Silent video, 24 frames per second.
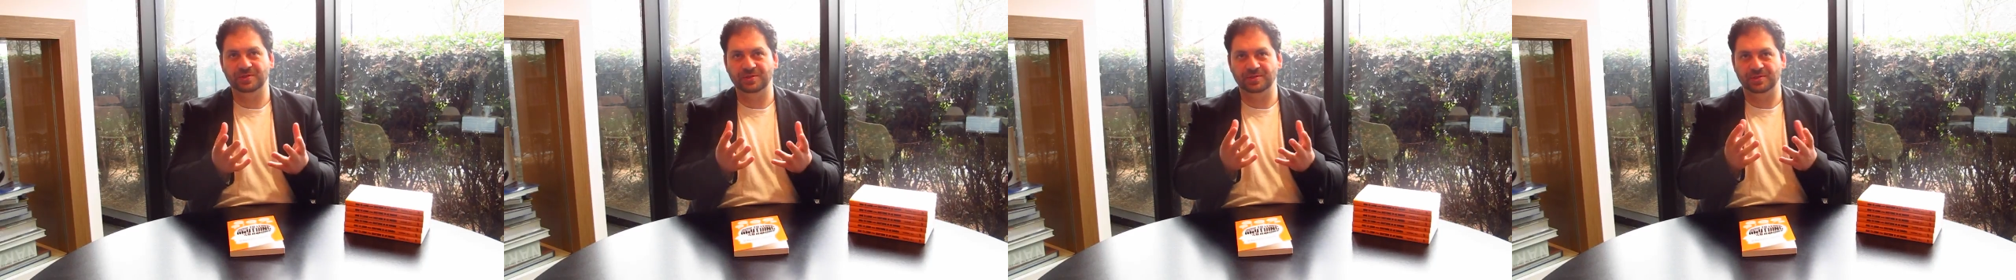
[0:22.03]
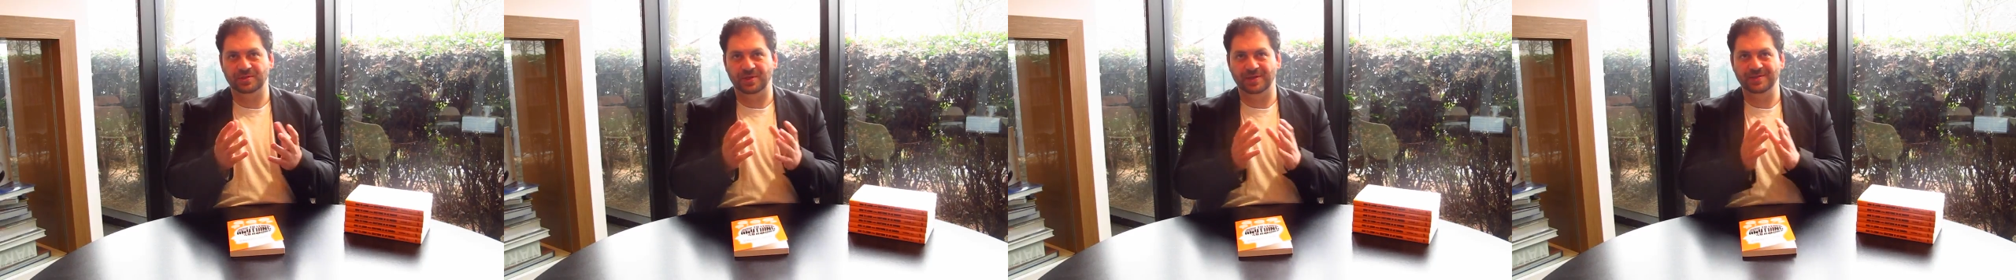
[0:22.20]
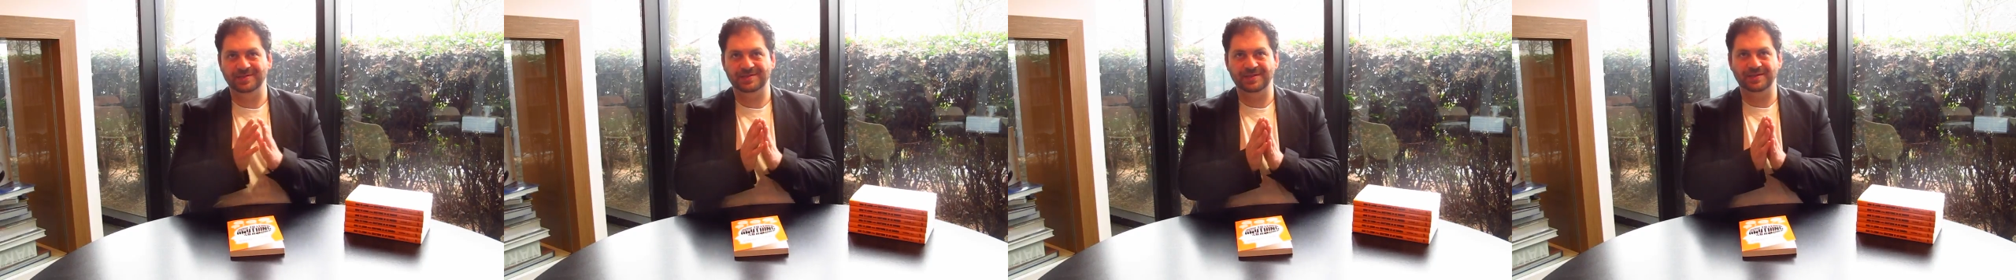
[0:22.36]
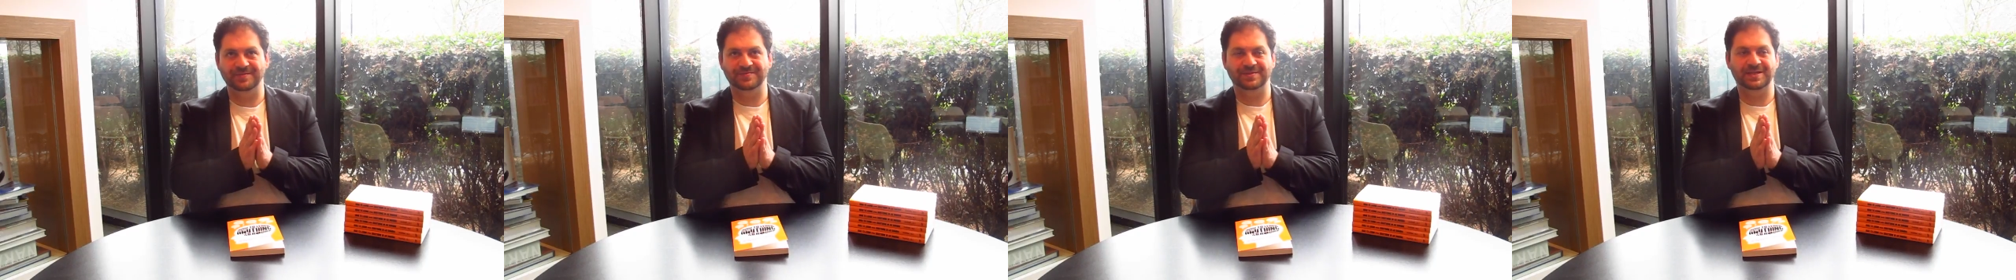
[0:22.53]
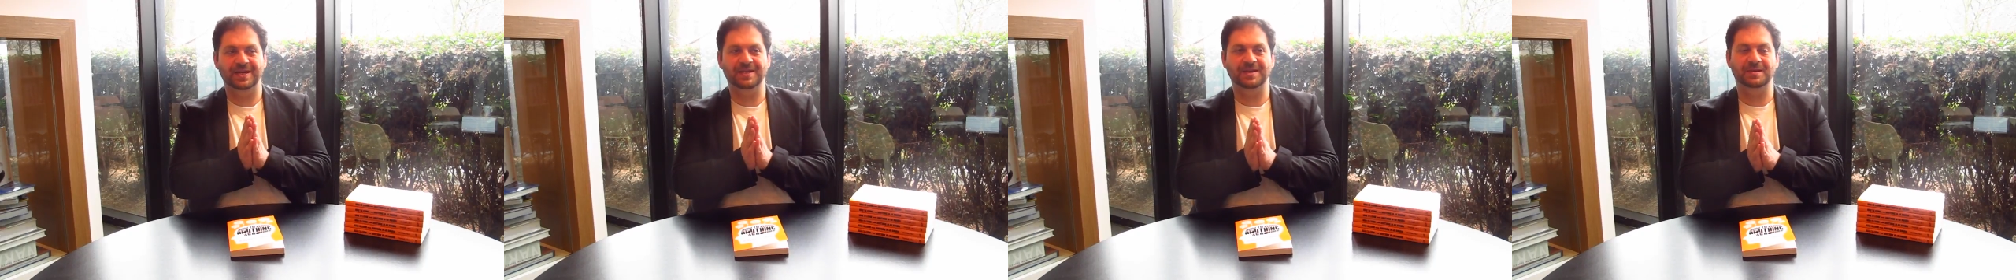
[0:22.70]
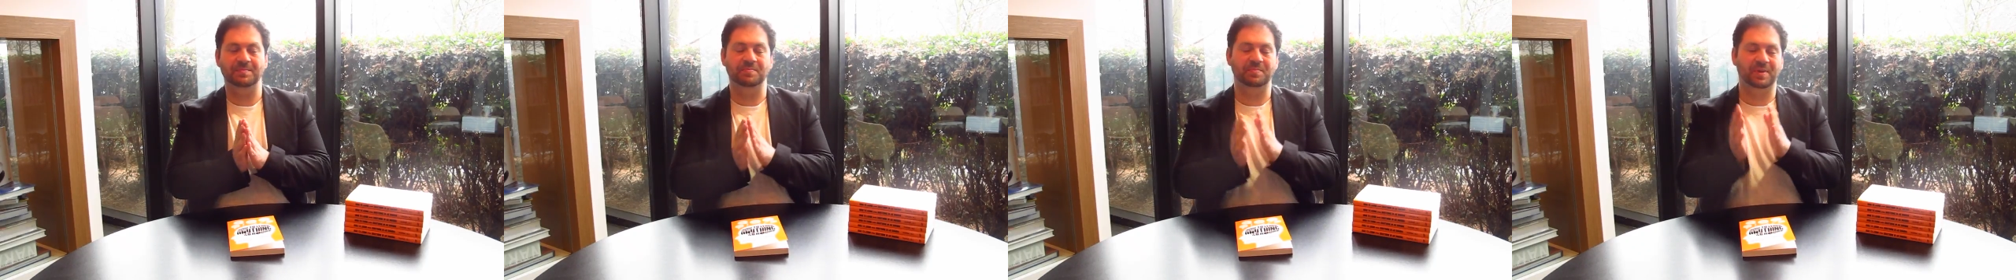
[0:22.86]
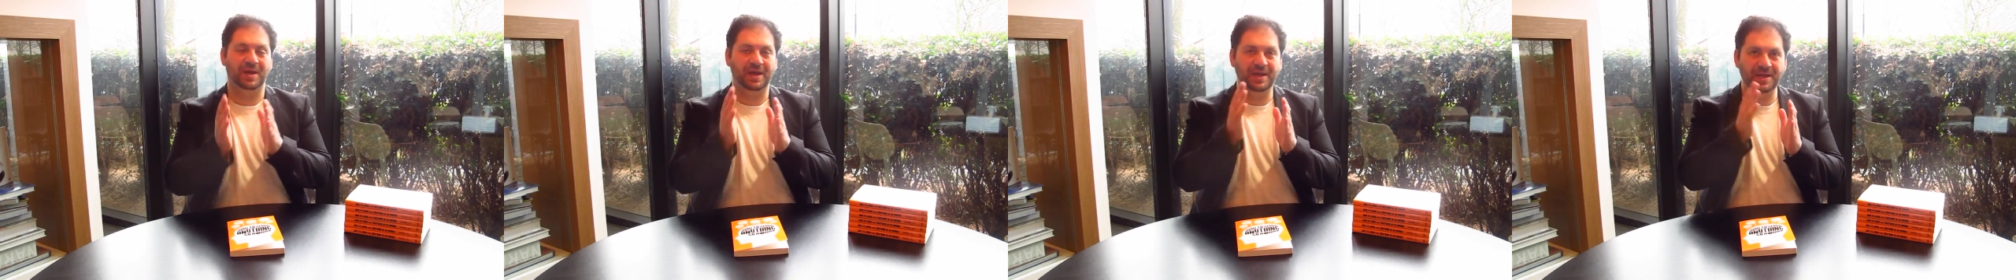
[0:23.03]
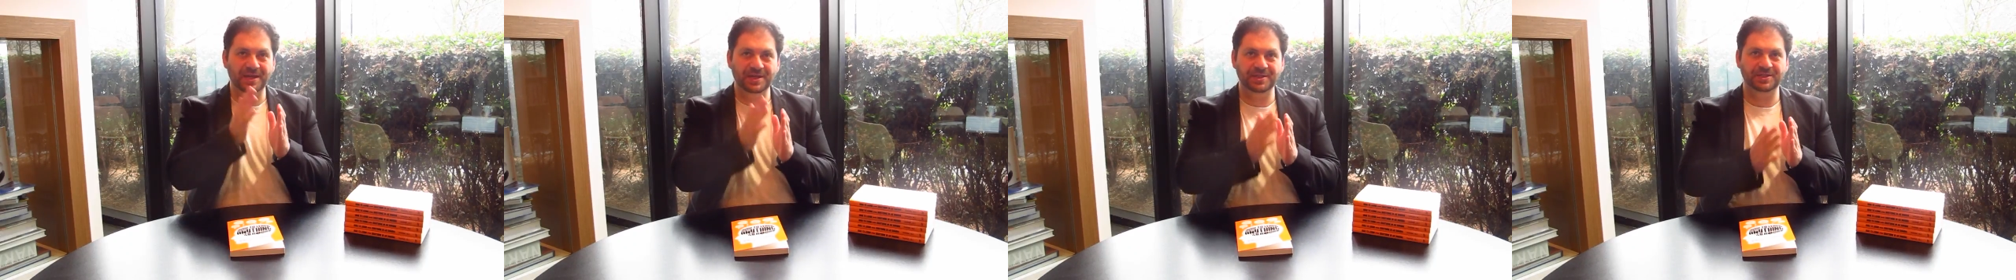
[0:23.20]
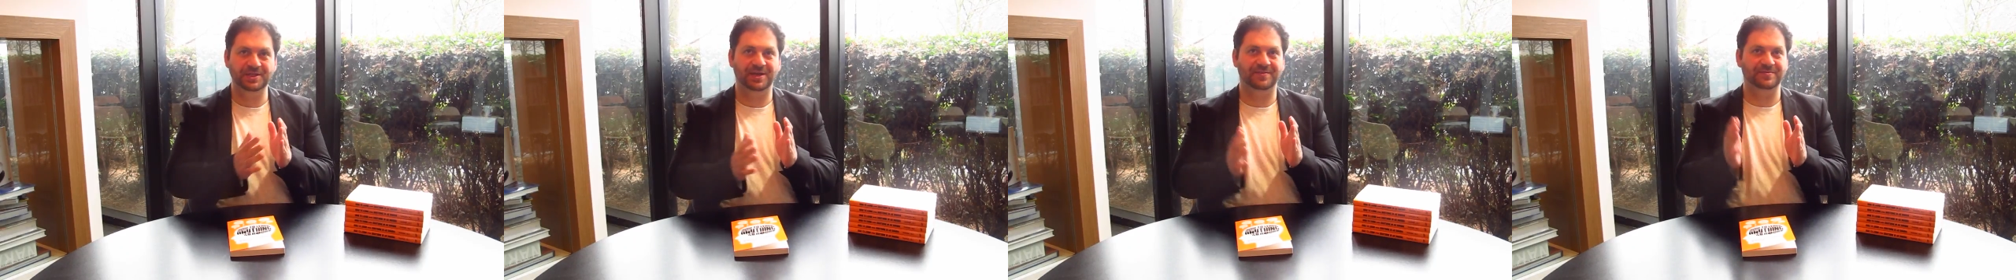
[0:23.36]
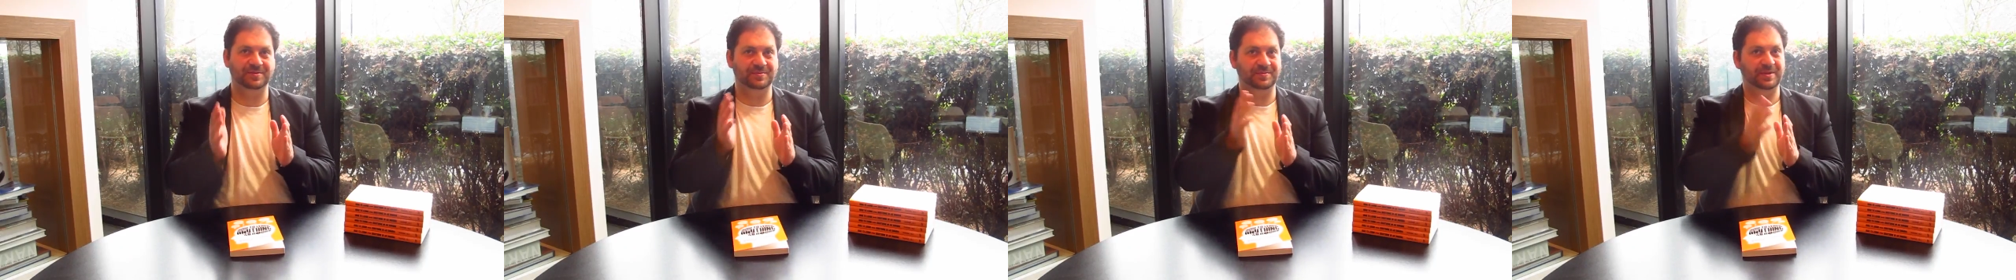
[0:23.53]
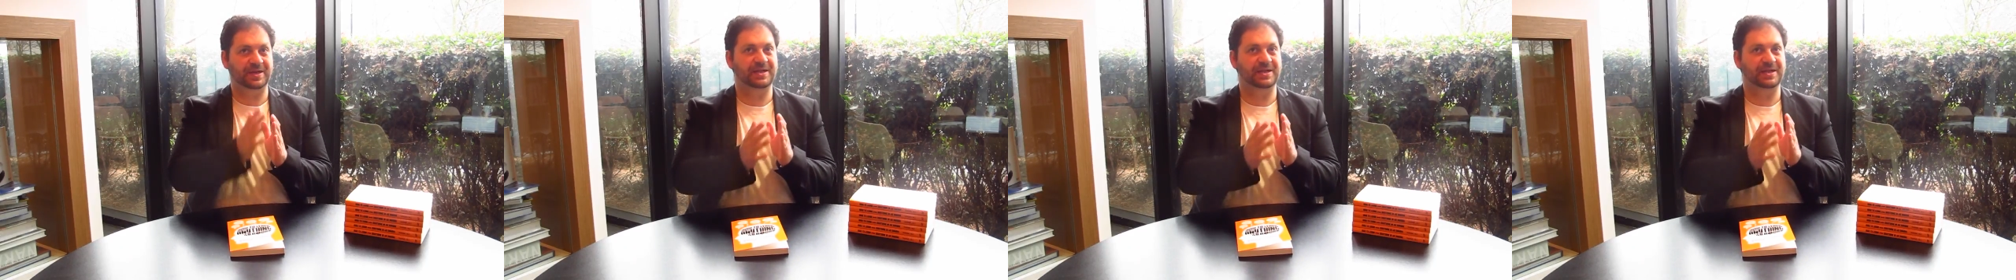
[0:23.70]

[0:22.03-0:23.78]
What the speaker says: So instead of taking page after